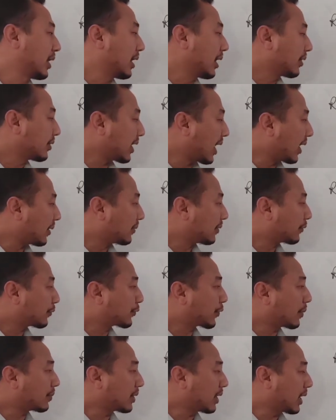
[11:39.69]
Then,
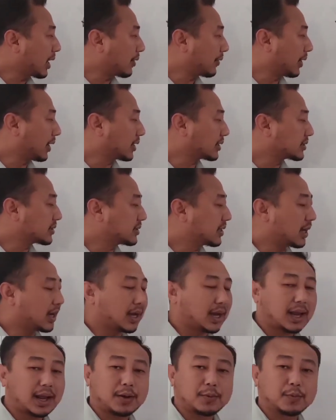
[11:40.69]
from the larynx, the
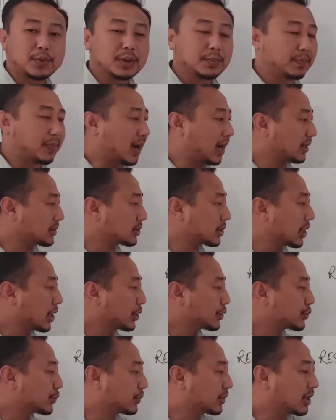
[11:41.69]
air will pass
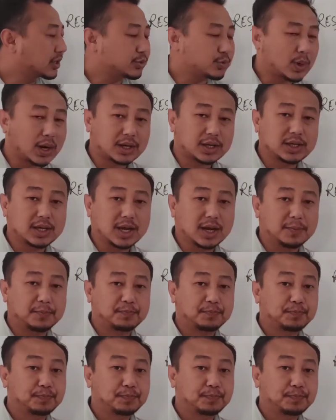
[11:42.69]
through the trachea.